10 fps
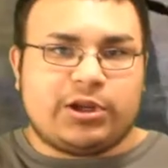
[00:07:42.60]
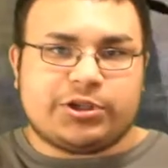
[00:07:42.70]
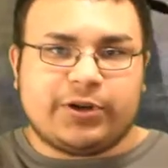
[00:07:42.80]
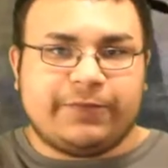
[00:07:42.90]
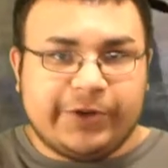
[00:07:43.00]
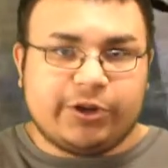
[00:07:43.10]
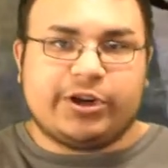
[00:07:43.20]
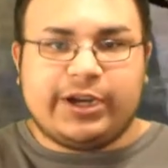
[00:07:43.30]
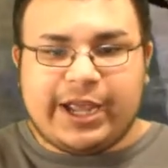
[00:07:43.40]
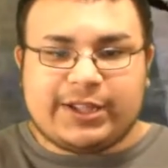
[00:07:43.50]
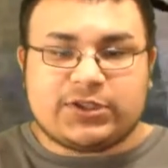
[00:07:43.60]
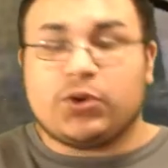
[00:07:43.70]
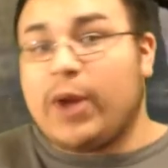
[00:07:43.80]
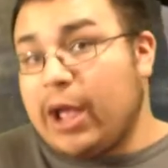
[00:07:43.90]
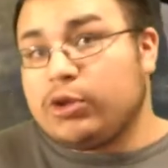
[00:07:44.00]
launcher for your grenades.
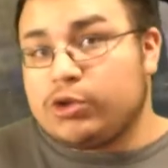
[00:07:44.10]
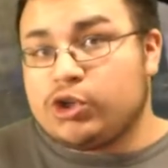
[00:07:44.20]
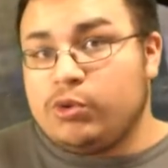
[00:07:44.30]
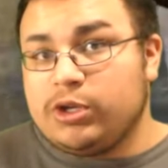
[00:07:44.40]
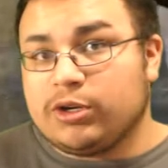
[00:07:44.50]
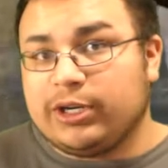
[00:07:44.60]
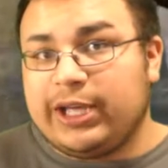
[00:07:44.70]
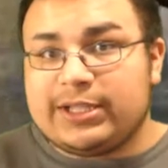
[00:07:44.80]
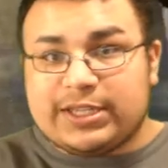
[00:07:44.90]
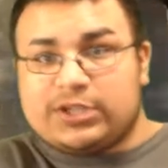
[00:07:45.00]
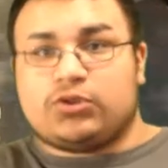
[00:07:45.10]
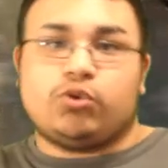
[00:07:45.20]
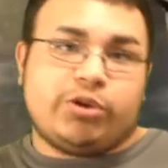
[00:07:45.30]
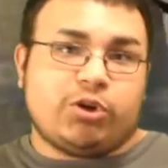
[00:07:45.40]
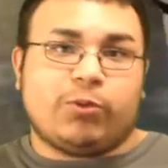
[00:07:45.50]
So how you shoot your grenades is
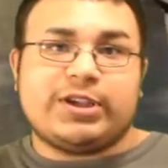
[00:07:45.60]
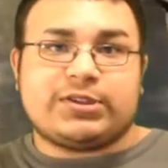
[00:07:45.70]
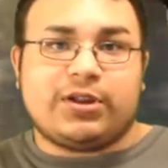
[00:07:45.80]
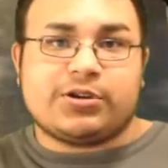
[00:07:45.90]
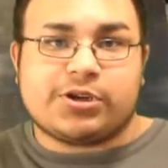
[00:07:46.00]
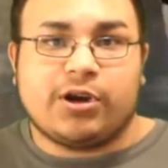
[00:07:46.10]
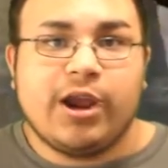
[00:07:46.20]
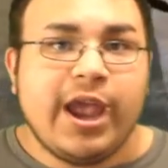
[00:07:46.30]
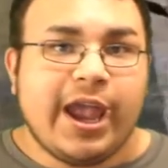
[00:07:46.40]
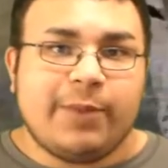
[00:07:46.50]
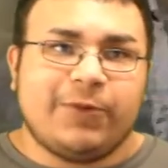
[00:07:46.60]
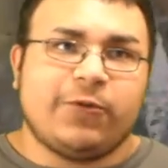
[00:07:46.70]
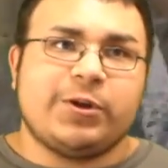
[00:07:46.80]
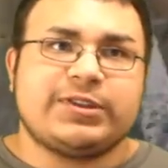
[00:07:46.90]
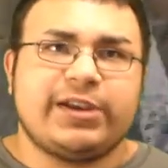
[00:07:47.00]
through your wrist launcher. And
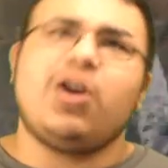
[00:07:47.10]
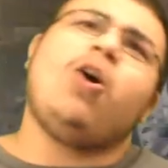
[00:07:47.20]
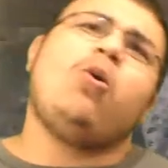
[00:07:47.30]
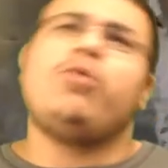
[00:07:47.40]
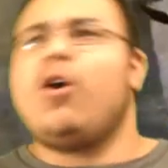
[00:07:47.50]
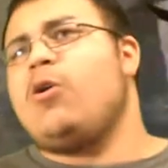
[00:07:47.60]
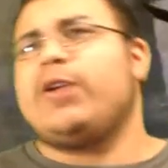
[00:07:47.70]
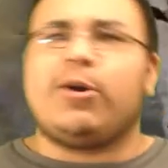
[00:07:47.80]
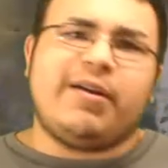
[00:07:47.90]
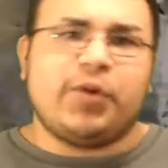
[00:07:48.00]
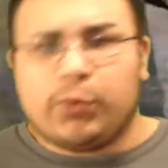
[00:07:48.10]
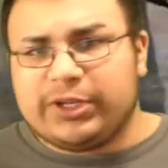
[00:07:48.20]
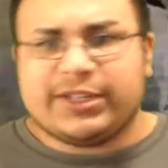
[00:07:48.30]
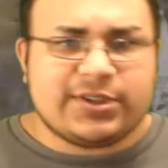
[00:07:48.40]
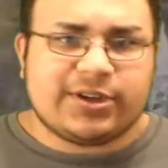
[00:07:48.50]
before you say, oh no, now
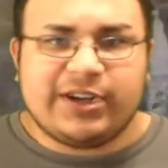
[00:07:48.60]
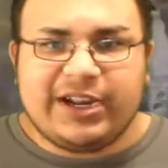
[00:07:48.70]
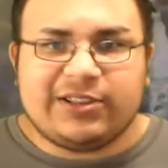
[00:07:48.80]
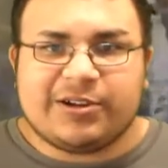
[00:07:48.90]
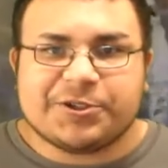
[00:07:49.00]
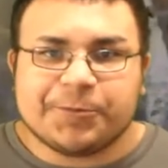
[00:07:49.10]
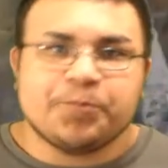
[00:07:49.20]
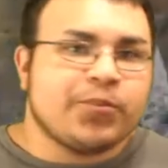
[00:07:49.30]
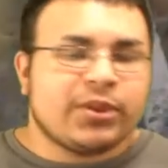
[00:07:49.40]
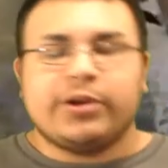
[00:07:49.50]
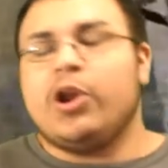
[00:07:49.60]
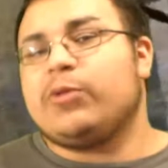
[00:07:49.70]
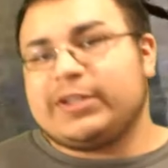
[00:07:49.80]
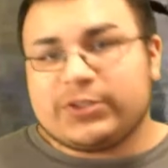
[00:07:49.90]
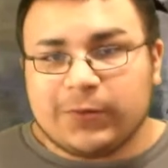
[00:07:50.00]
everyone gets a grenade launcher, no,
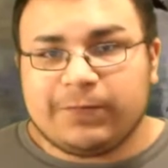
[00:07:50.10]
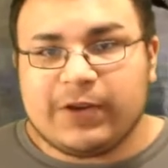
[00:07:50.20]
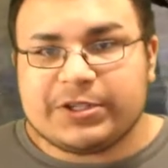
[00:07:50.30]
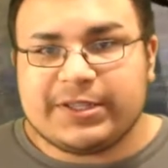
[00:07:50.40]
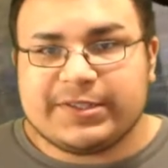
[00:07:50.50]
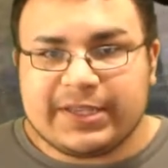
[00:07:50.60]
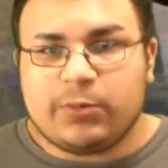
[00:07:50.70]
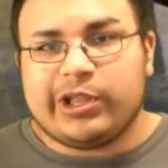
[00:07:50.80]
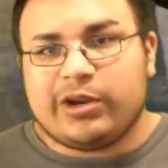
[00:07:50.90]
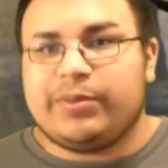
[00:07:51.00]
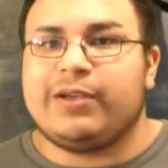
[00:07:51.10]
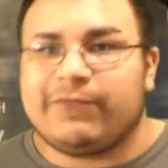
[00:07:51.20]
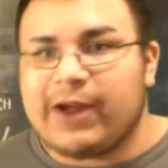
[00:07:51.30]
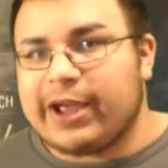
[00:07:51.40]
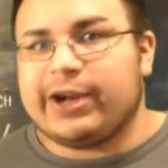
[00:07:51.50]
they still function the same, whether it be a
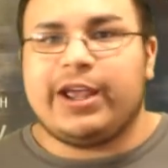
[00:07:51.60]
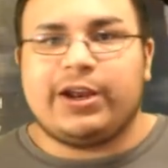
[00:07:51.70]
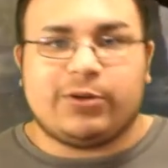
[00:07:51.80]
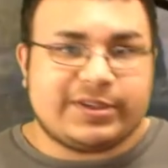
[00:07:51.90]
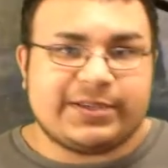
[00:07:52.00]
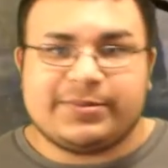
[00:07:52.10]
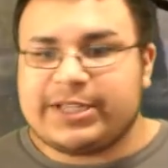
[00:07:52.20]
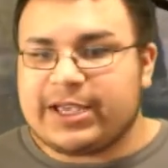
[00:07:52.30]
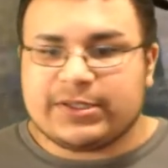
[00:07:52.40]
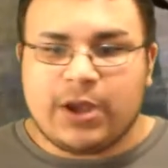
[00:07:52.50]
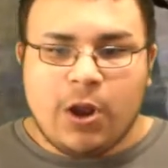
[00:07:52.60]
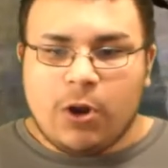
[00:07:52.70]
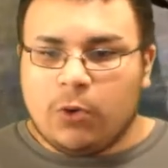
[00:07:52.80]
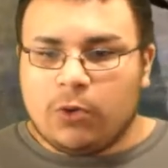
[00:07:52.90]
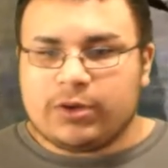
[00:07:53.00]
frag grenade or a Simtex
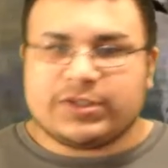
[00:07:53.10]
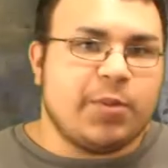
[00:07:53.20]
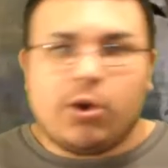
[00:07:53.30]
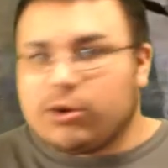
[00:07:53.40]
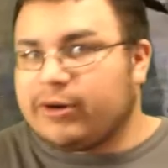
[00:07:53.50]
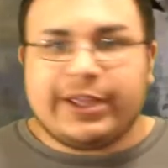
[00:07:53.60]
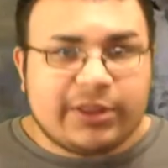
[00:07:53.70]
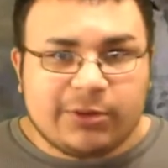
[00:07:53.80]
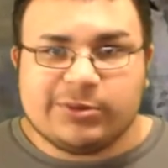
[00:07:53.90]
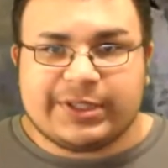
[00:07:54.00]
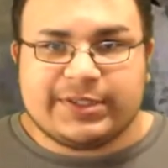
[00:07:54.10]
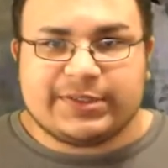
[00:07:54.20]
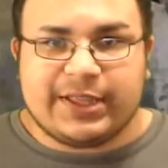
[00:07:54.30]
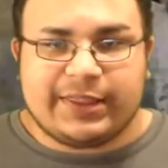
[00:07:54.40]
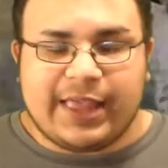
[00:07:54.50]
or a smoke or any of those
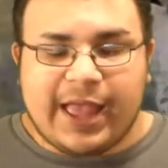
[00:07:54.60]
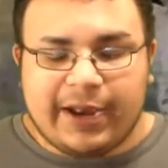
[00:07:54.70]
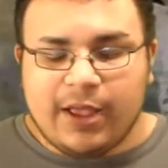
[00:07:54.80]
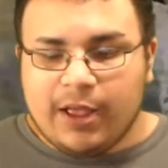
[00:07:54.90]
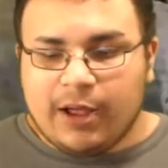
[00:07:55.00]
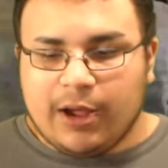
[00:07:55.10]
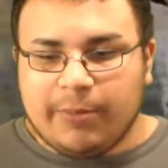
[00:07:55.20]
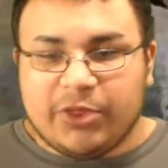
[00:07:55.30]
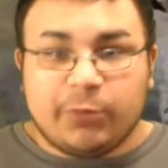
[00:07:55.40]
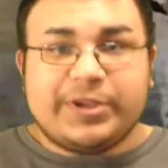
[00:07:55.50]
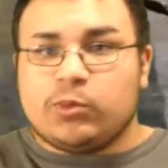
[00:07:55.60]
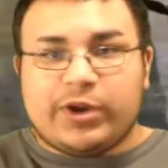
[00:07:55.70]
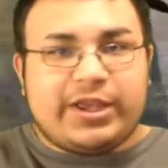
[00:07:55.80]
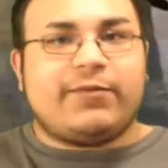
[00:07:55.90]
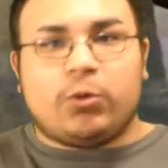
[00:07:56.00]
things like that. The reason
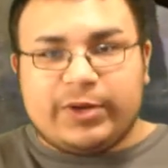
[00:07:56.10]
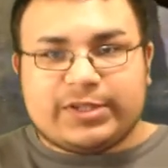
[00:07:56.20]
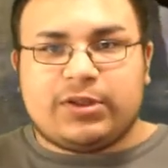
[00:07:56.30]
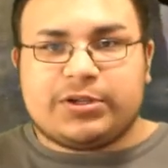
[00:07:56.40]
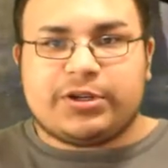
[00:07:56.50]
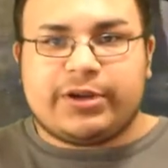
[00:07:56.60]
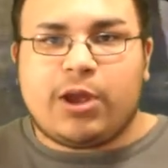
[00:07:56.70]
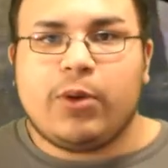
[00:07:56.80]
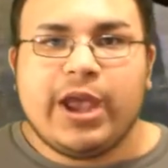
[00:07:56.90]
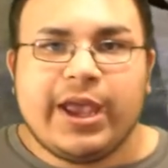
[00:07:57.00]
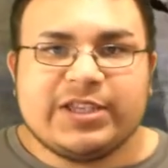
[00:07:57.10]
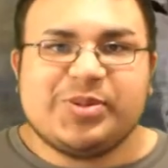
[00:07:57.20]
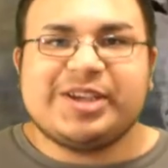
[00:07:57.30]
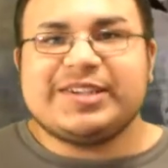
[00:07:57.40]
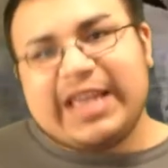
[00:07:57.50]
why you have a wrist launcher now is
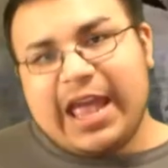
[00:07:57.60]
because